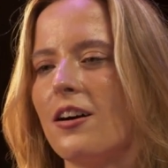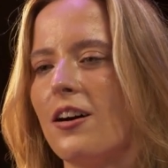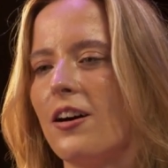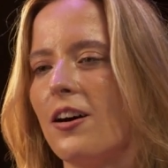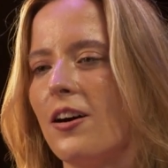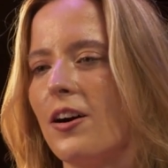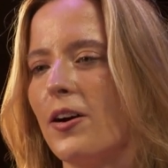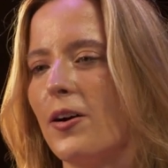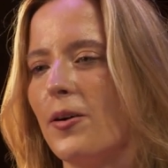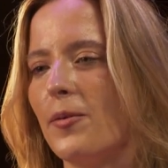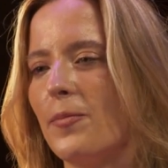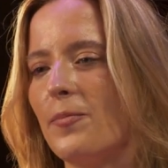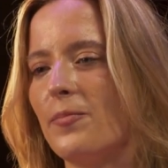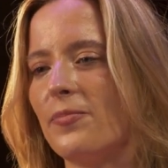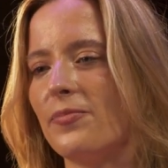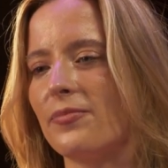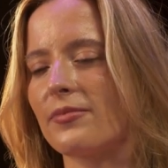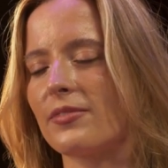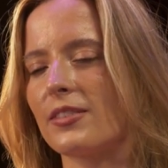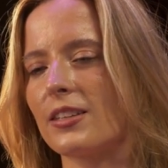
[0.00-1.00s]

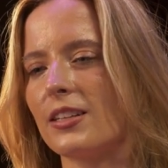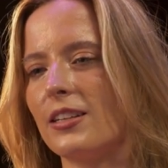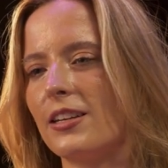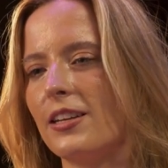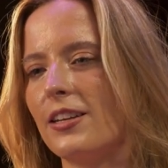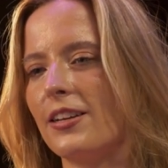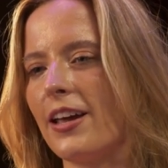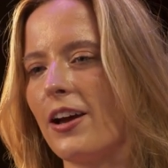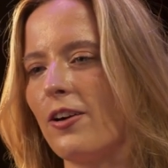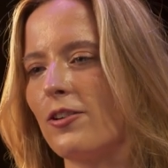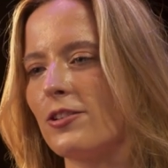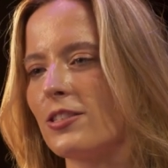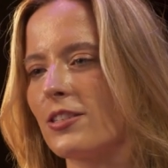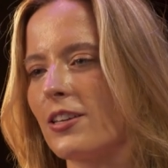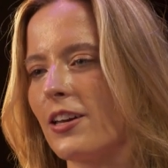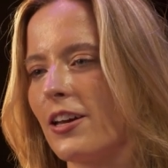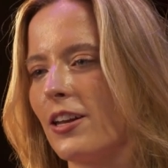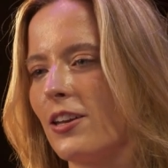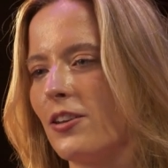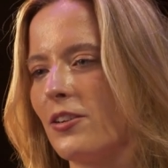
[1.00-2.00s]
and now it's
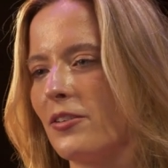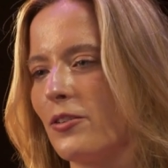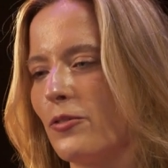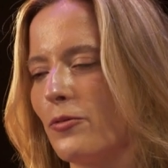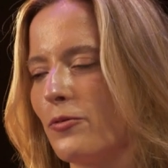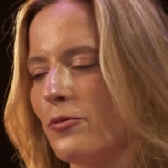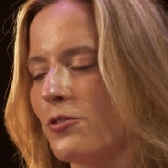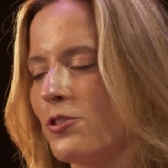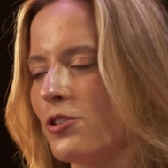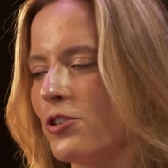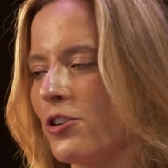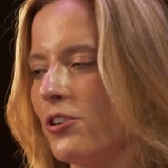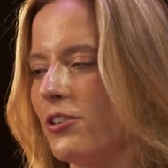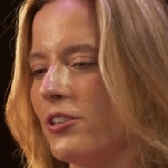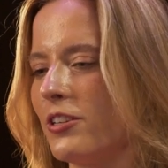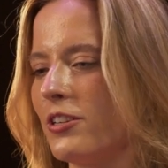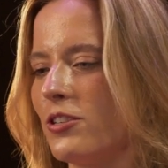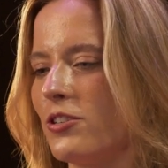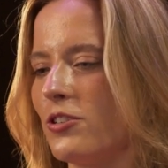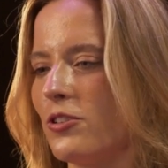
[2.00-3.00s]
kind of turned
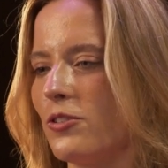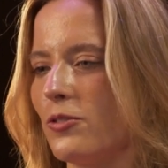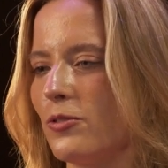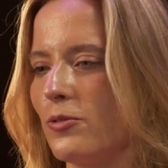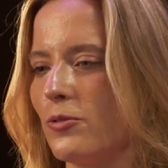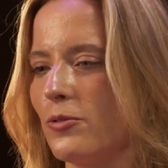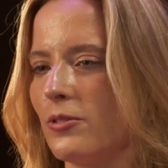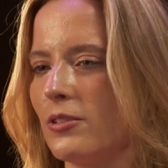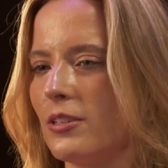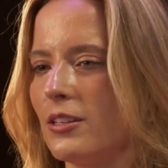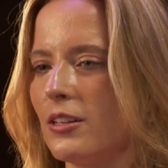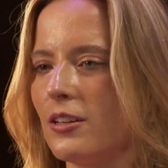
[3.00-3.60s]
into